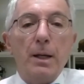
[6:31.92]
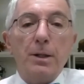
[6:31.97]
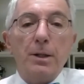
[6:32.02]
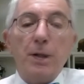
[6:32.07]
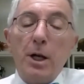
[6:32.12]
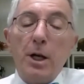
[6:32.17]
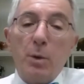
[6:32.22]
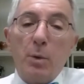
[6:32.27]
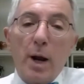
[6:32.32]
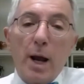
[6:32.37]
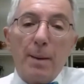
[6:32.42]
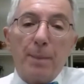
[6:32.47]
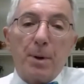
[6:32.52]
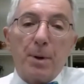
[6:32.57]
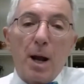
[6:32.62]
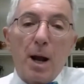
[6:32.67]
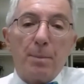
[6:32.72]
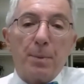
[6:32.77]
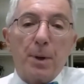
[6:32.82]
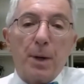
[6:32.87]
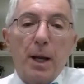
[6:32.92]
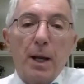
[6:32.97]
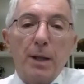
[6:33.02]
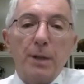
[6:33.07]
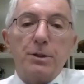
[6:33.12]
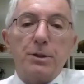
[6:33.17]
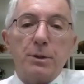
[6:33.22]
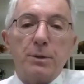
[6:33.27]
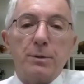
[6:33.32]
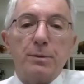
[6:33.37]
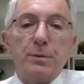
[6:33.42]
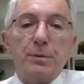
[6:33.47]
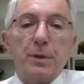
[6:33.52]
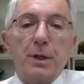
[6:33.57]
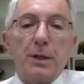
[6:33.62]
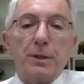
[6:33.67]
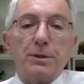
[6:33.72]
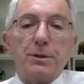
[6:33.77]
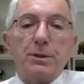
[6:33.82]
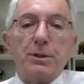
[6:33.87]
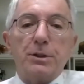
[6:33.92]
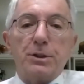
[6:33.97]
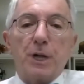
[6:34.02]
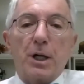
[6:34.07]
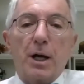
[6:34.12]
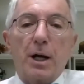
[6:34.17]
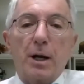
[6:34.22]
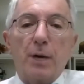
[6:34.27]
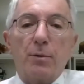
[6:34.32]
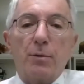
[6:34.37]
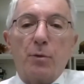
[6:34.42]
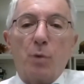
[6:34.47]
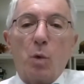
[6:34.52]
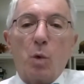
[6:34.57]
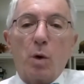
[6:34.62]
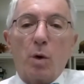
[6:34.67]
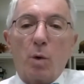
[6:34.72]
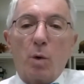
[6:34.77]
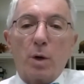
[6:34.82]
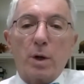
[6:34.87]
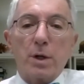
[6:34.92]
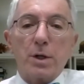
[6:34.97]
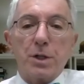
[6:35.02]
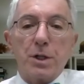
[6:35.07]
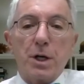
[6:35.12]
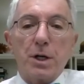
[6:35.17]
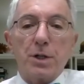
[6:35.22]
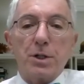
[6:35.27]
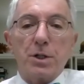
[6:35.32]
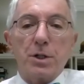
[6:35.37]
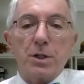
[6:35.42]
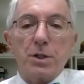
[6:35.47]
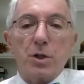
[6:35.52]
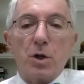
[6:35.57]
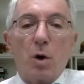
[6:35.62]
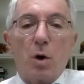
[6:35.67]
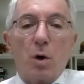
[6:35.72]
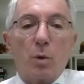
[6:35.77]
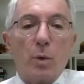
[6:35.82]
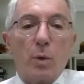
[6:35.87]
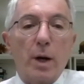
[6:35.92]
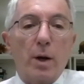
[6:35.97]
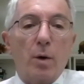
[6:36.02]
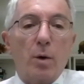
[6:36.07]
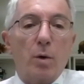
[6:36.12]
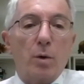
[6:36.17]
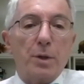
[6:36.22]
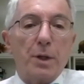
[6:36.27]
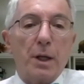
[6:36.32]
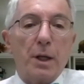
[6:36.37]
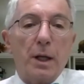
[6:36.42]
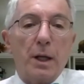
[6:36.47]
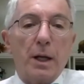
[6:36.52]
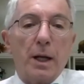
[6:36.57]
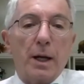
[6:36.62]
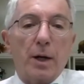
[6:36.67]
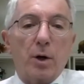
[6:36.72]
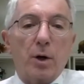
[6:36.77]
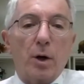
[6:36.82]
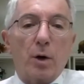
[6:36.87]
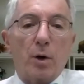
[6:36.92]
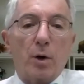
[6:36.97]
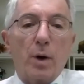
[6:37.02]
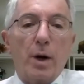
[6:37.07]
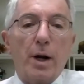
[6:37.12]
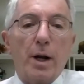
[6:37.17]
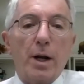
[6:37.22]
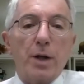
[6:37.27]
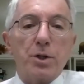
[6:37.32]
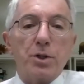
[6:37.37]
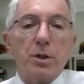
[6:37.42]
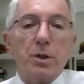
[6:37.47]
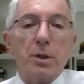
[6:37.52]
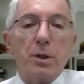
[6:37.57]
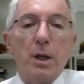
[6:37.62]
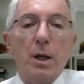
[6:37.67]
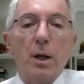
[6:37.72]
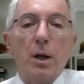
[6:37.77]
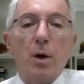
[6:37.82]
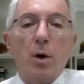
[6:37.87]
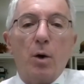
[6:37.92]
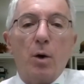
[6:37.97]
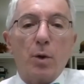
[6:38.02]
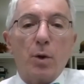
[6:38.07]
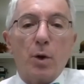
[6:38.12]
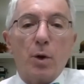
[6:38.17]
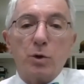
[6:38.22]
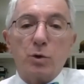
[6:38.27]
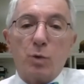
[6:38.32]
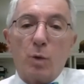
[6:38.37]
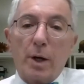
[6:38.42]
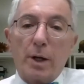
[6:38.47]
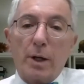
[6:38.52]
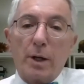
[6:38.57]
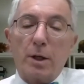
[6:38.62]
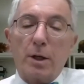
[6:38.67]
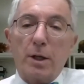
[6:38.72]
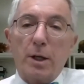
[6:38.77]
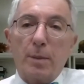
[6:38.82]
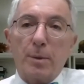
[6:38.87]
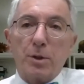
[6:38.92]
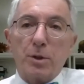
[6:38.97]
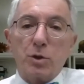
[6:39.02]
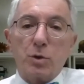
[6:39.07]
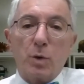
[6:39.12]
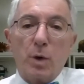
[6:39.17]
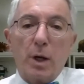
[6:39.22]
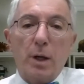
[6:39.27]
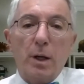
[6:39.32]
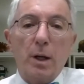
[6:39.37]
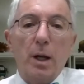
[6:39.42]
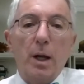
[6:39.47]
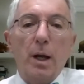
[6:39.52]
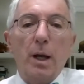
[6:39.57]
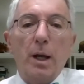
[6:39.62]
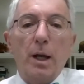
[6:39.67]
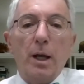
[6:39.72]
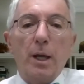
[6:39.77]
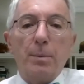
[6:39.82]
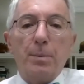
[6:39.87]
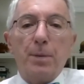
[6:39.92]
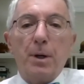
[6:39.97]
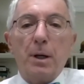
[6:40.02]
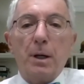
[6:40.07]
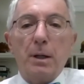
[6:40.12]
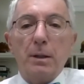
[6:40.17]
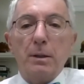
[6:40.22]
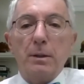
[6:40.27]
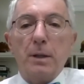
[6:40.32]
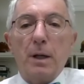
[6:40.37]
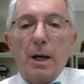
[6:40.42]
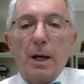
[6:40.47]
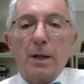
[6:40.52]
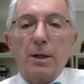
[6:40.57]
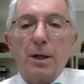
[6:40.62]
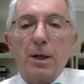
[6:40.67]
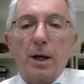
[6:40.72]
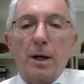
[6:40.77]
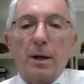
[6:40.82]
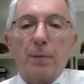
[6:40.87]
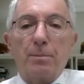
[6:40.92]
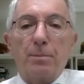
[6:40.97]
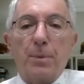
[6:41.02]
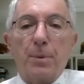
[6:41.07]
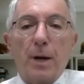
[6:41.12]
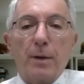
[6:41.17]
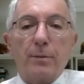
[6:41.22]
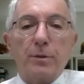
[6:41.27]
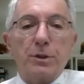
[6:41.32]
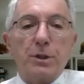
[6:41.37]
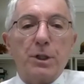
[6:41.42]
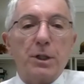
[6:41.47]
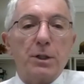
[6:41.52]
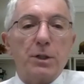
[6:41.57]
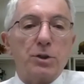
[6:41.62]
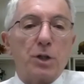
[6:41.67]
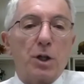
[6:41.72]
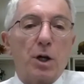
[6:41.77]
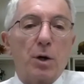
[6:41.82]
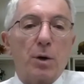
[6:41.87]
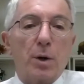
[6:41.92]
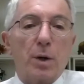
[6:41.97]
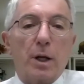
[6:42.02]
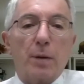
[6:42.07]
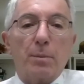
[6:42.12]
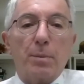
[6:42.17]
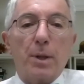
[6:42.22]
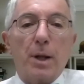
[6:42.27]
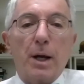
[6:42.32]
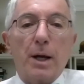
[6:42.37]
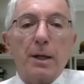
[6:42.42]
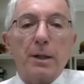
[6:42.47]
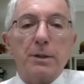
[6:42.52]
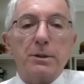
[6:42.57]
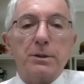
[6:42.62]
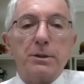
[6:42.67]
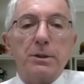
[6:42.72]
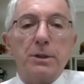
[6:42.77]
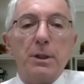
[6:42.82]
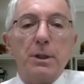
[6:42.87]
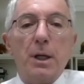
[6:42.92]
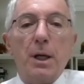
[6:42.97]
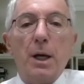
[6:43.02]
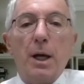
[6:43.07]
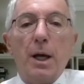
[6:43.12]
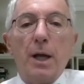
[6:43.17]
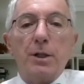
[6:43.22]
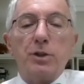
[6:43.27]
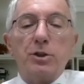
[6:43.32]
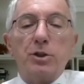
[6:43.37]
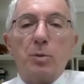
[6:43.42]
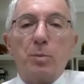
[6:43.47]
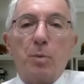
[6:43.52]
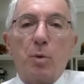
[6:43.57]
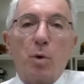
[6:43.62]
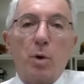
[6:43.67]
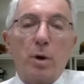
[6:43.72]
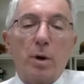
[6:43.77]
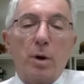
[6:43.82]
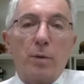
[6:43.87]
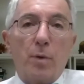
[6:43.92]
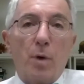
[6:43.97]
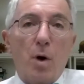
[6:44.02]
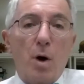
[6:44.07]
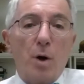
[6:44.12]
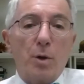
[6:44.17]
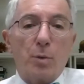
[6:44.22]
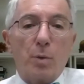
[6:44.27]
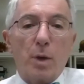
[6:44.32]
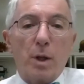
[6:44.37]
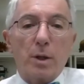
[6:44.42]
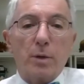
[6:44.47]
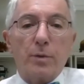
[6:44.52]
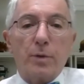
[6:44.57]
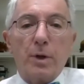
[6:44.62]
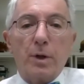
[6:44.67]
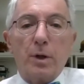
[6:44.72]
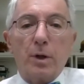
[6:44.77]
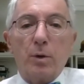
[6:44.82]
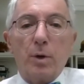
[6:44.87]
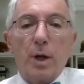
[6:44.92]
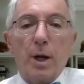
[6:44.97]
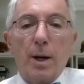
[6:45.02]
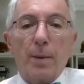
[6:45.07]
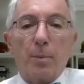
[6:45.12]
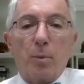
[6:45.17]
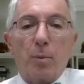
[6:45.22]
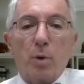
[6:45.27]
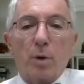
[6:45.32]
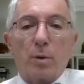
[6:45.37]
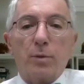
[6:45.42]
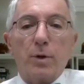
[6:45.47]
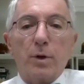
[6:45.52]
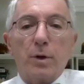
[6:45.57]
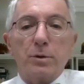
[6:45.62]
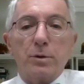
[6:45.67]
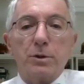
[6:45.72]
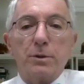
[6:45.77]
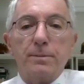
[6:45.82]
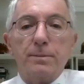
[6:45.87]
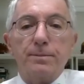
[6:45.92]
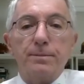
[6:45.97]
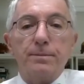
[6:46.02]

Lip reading: TDRAAP Comprehensive is designed for organizations already holding ENAC accreditation or those wanting to demonstrate HIPAA, high-tech, privacy and security compliance, and support of all the relevant UDAP workflows,